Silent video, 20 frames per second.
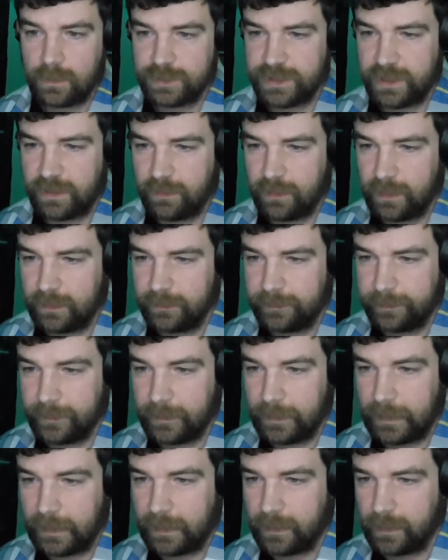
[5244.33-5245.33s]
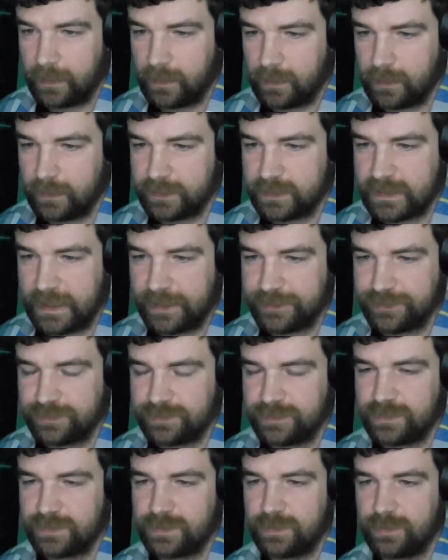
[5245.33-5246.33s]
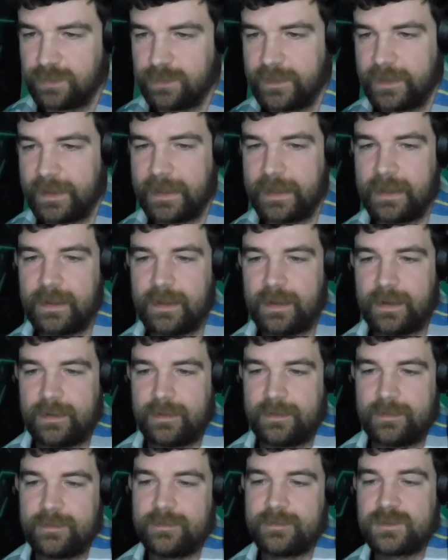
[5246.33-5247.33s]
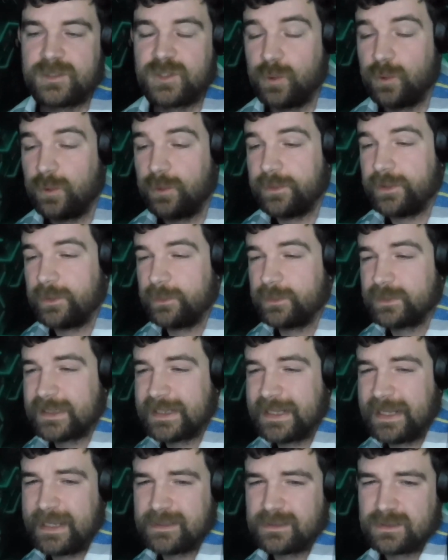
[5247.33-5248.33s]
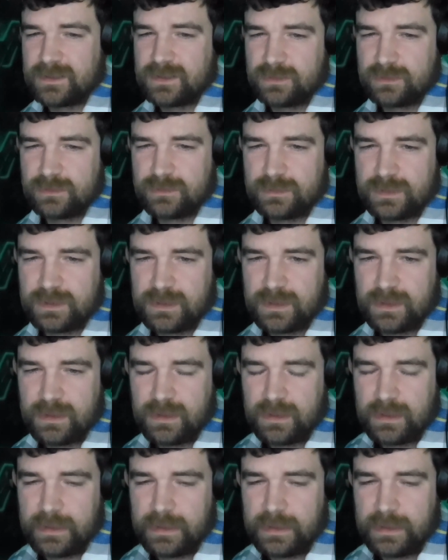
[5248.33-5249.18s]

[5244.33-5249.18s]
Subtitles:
Gojira are scheduled to do their tour that was cancelled.